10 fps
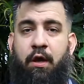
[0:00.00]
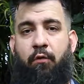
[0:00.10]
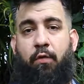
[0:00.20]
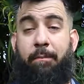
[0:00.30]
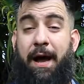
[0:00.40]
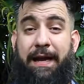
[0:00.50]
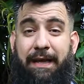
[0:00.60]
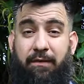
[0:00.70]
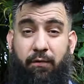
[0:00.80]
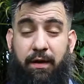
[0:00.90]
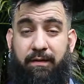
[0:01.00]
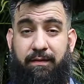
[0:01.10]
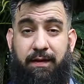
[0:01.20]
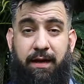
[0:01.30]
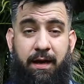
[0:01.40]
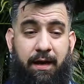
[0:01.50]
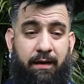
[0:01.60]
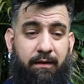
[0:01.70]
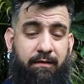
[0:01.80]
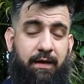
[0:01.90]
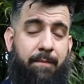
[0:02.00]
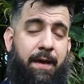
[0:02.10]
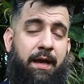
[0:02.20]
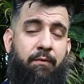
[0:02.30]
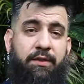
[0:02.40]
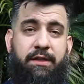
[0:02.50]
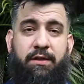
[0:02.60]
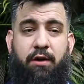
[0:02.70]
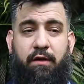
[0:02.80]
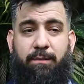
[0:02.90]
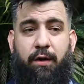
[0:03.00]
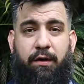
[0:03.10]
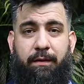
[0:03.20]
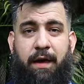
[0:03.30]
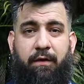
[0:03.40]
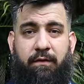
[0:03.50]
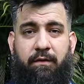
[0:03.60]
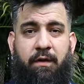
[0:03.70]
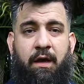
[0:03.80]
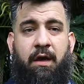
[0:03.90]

Remind has a great CMA, which is a cost market analysis.